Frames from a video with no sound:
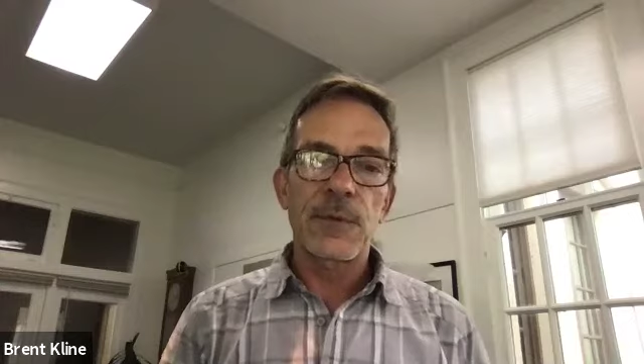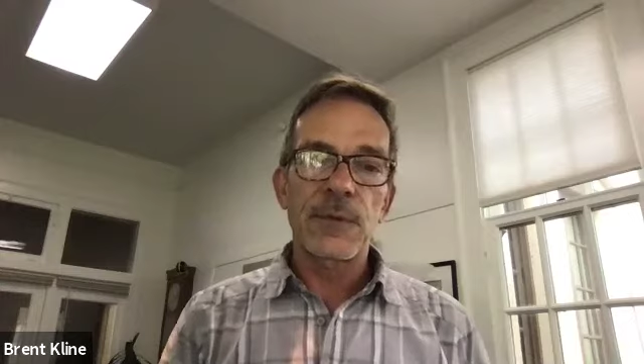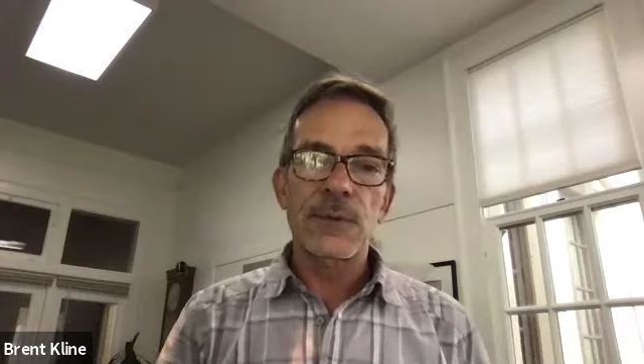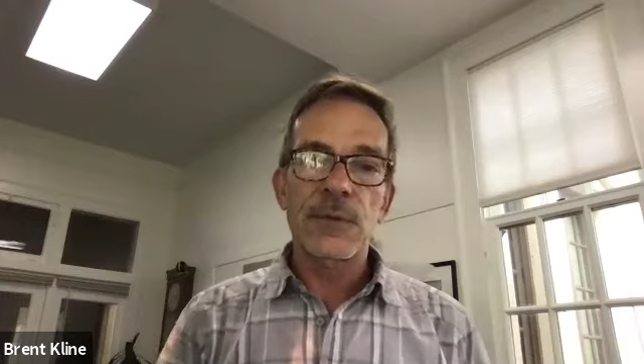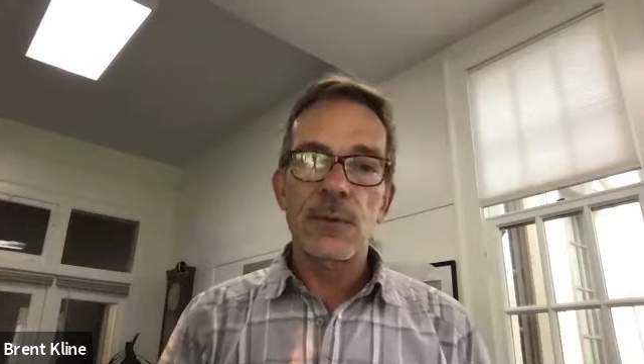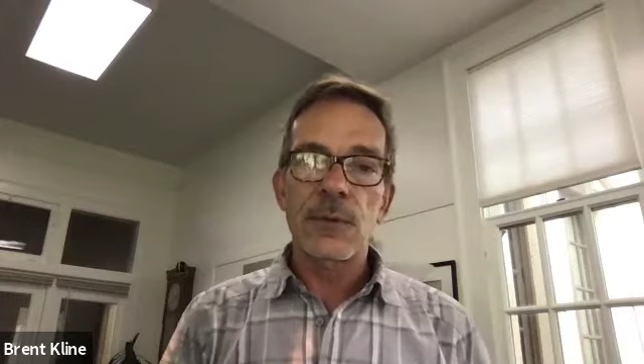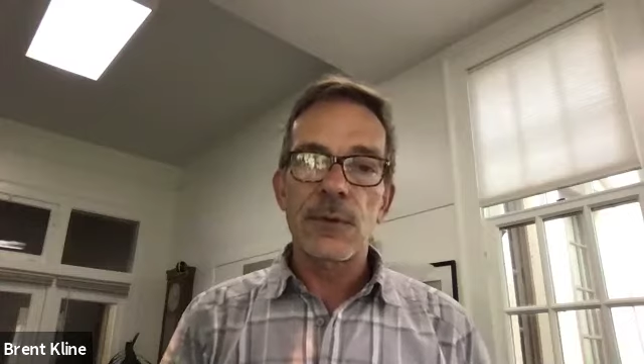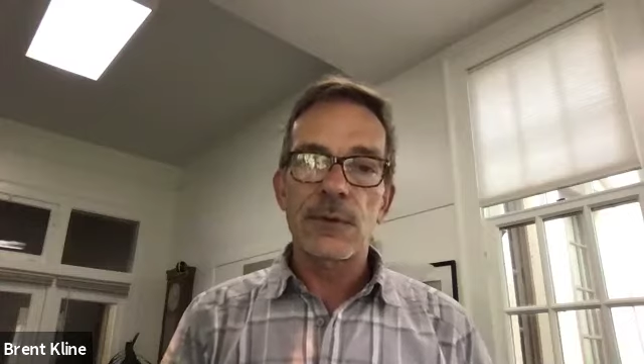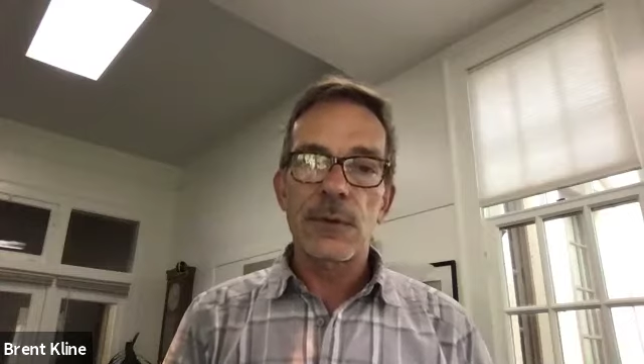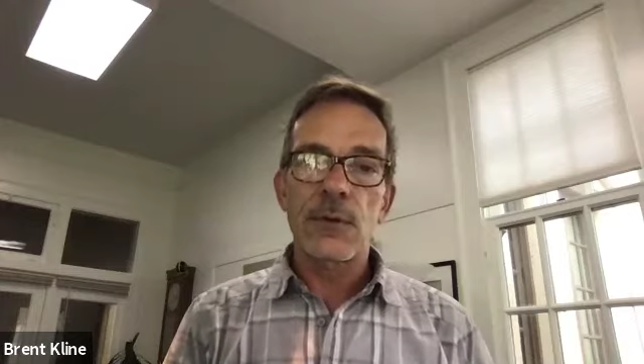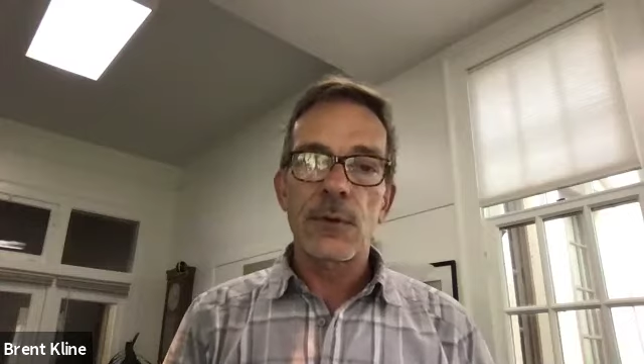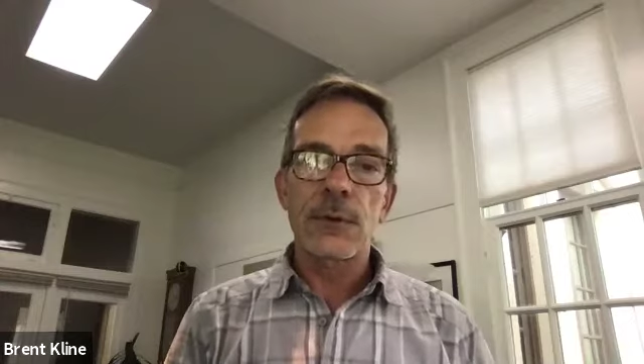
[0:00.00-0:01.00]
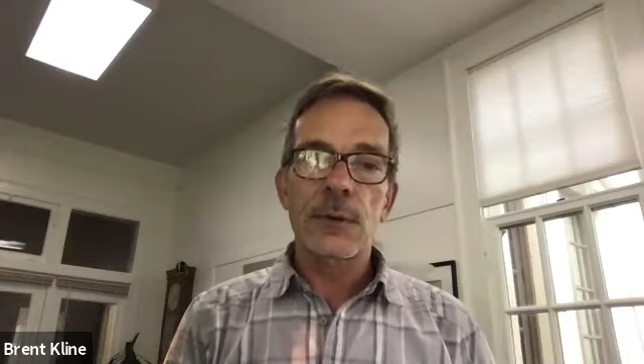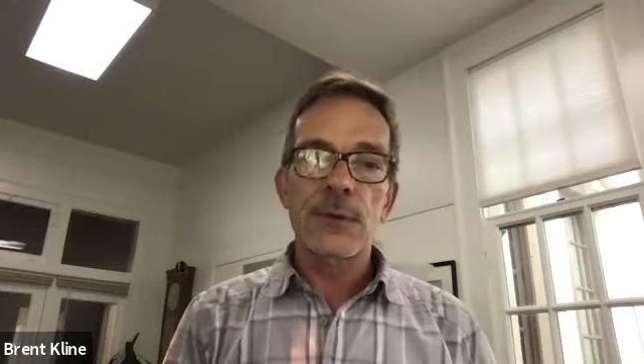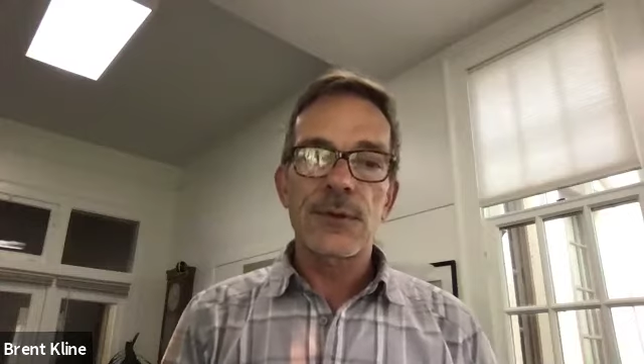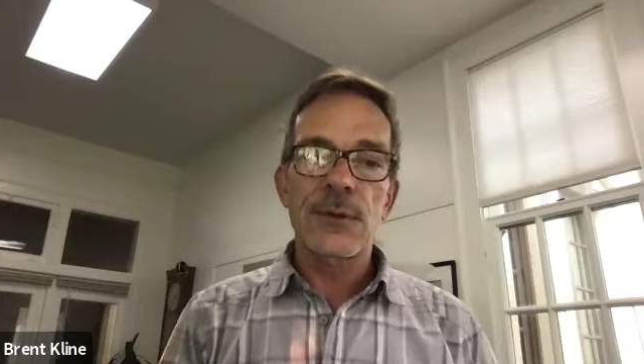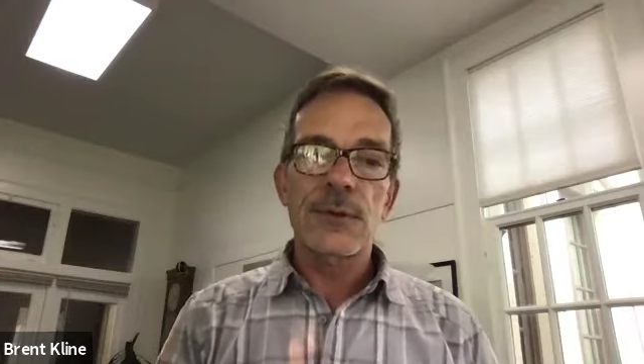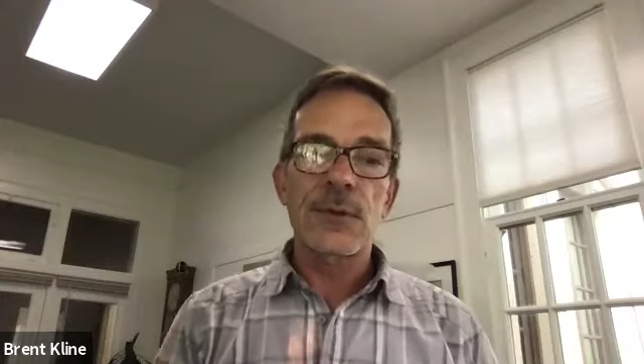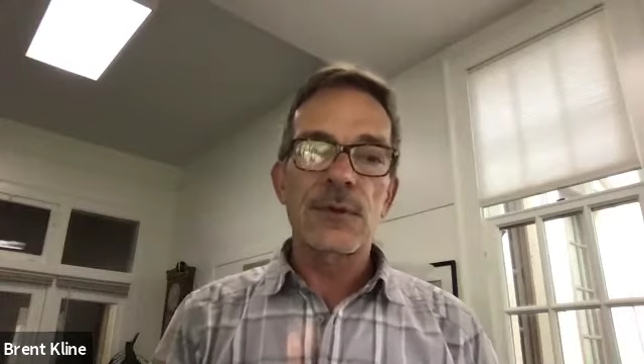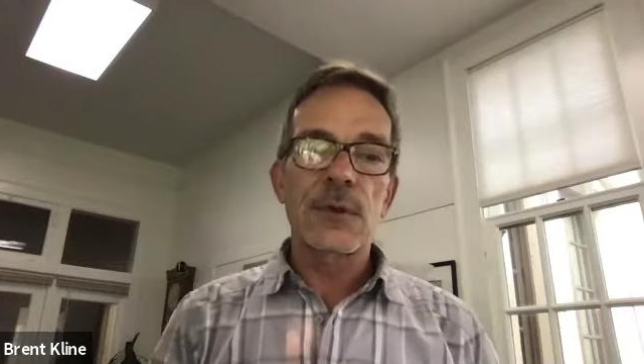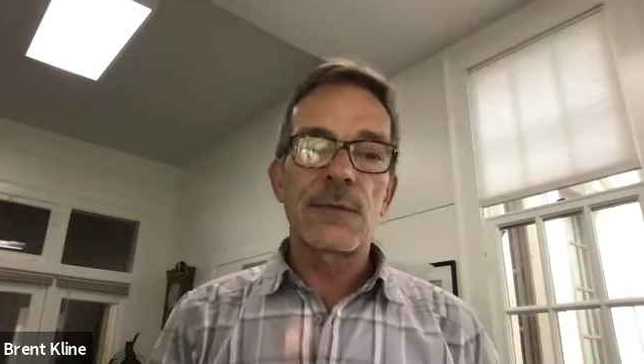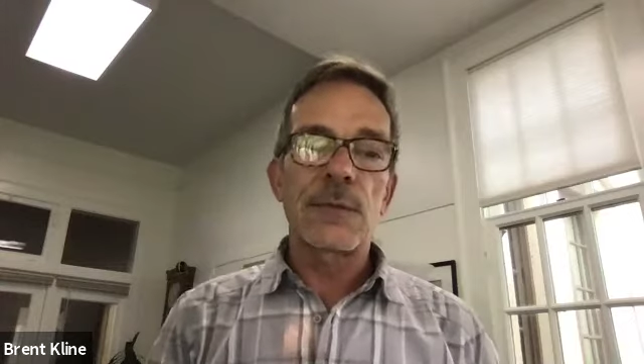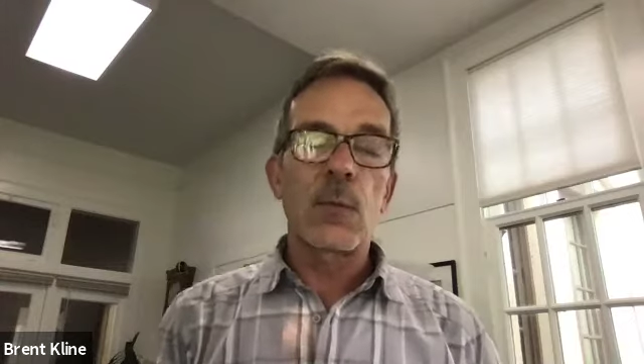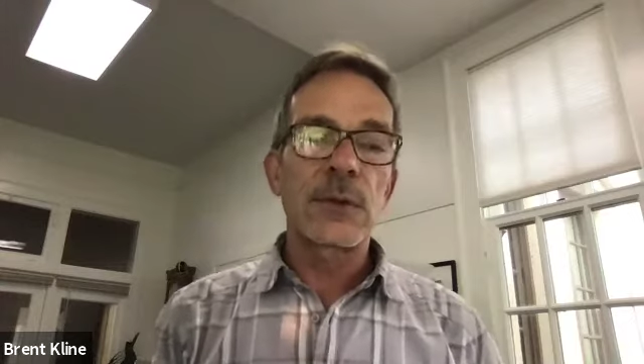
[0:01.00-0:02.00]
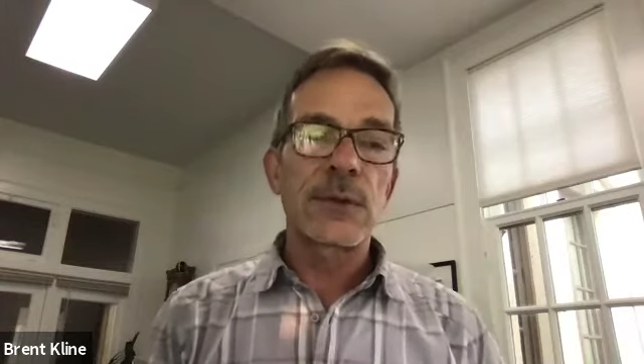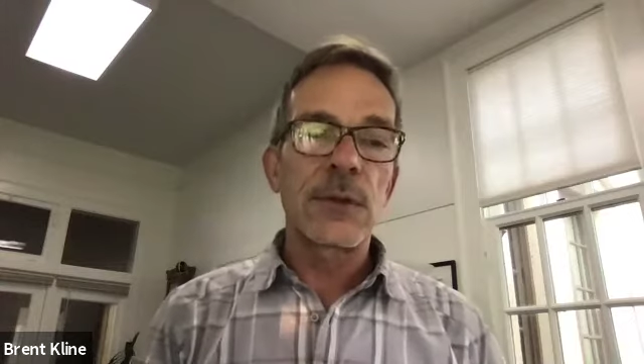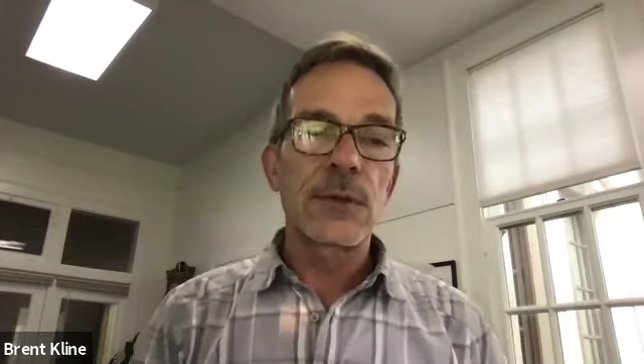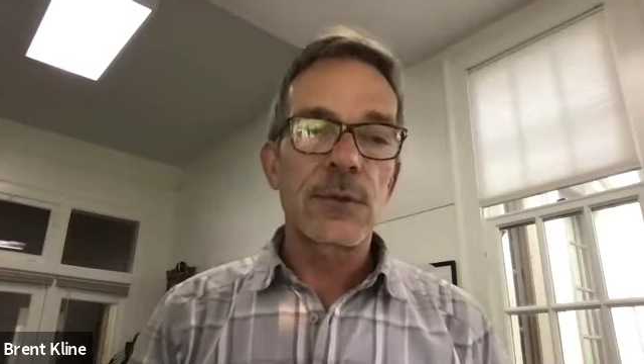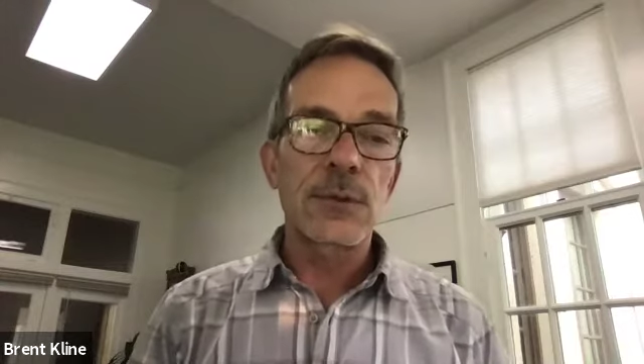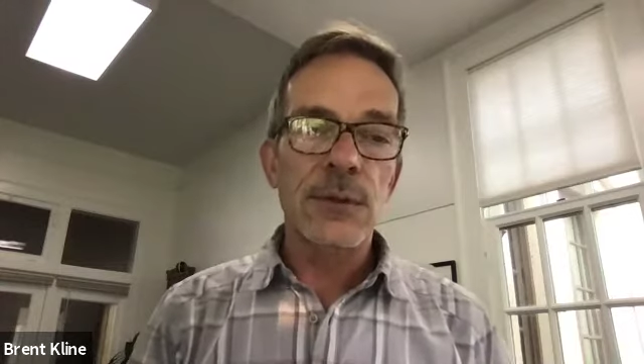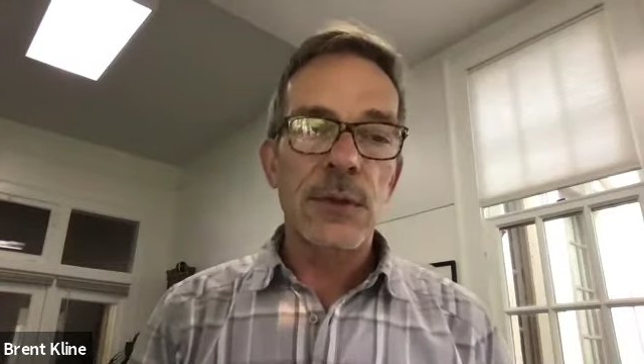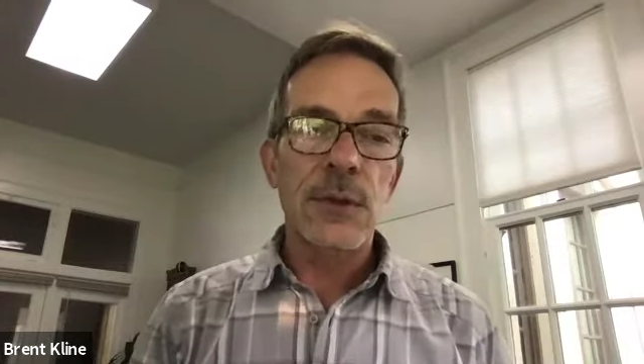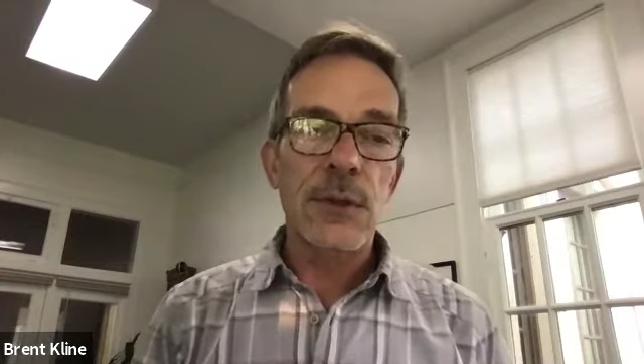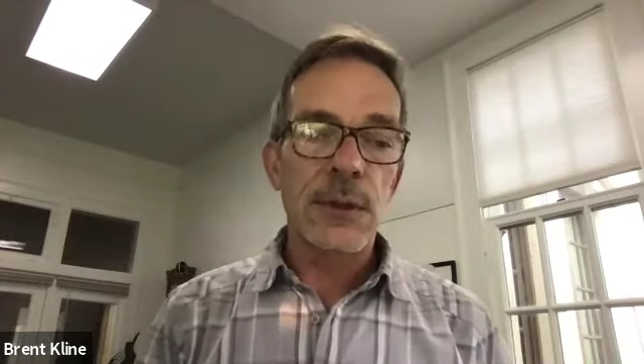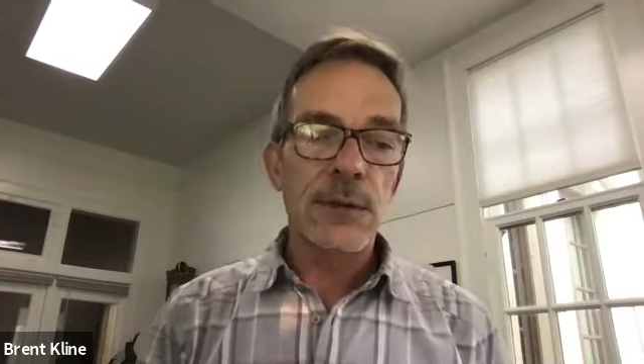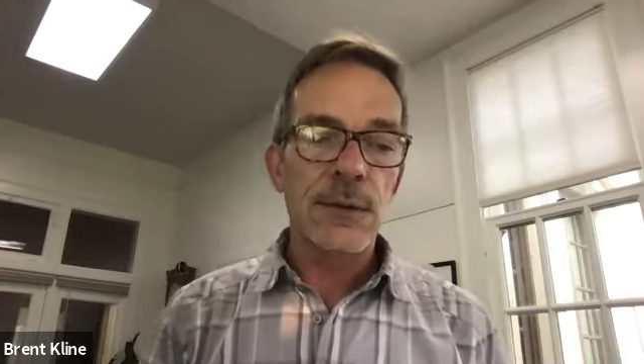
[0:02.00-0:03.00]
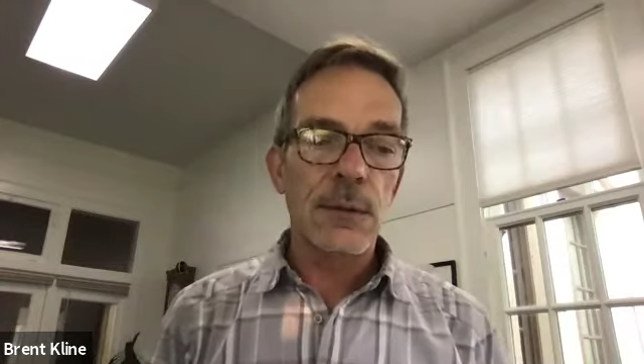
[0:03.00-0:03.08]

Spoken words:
so that there's a greater consistency from one teacher to the next.